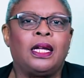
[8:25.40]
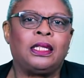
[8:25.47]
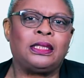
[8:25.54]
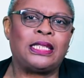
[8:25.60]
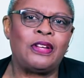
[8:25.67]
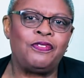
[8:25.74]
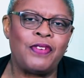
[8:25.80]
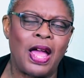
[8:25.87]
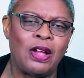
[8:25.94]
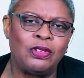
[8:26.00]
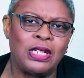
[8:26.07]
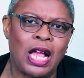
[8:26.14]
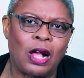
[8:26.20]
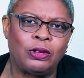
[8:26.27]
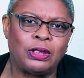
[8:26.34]
They found
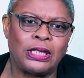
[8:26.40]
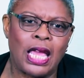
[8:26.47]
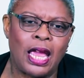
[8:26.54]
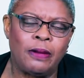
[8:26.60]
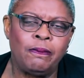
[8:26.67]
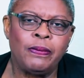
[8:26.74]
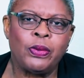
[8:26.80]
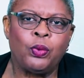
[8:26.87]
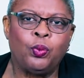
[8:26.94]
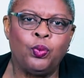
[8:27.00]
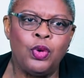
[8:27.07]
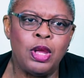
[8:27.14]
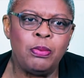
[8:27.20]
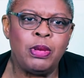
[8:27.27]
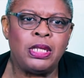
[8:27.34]
out that
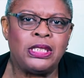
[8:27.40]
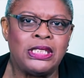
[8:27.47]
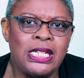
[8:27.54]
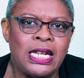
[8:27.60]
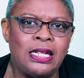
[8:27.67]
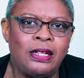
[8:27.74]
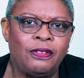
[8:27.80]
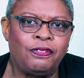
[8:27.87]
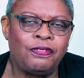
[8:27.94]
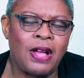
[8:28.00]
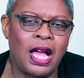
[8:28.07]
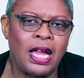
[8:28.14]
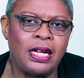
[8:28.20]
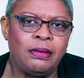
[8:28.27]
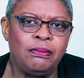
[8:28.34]
women tend to
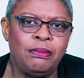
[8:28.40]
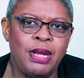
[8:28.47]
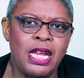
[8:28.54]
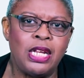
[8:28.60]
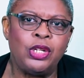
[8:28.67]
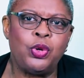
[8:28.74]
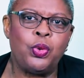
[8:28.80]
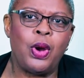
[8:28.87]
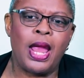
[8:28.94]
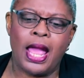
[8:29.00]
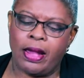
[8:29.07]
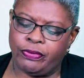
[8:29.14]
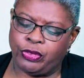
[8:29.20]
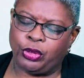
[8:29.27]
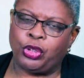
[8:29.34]
find men who
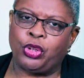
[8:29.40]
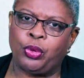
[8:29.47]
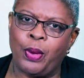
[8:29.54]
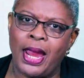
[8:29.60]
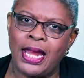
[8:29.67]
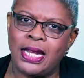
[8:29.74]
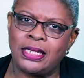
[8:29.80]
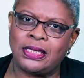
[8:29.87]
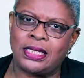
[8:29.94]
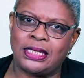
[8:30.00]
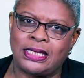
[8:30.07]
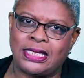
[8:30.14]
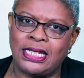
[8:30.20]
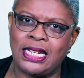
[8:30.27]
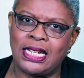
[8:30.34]
have the greatest
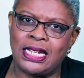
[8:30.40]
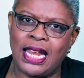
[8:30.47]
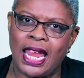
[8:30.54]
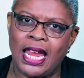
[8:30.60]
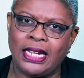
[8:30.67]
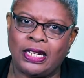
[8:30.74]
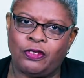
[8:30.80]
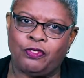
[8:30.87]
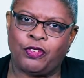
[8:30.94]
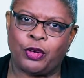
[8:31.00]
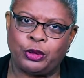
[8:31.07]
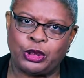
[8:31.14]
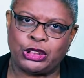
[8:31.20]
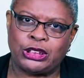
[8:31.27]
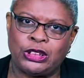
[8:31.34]
DNA
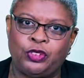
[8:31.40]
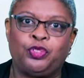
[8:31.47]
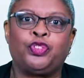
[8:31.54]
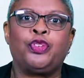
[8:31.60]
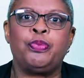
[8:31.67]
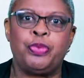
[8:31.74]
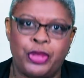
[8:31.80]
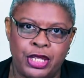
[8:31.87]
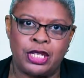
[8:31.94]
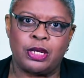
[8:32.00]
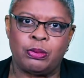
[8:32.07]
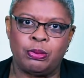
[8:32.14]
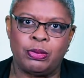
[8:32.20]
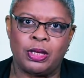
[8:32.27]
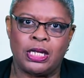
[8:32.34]
diversity from
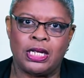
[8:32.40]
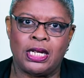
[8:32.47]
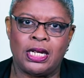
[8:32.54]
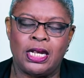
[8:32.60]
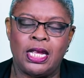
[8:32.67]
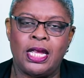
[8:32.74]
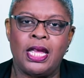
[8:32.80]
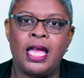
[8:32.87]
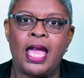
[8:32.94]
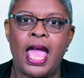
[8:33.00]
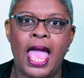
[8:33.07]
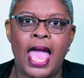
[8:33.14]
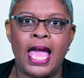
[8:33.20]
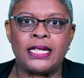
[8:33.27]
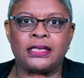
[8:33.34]
them
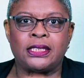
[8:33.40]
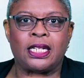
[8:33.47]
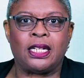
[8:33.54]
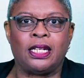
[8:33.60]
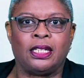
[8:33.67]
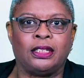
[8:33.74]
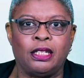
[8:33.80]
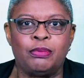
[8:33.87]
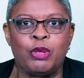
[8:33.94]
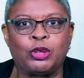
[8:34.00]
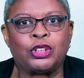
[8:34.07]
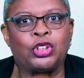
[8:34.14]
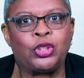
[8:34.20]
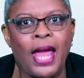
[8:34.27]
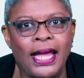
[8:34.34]
as the most
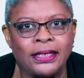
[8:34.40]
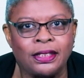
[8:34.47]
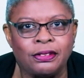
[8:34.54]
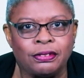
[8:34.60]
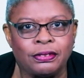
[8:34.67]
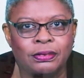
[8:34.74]
attractive.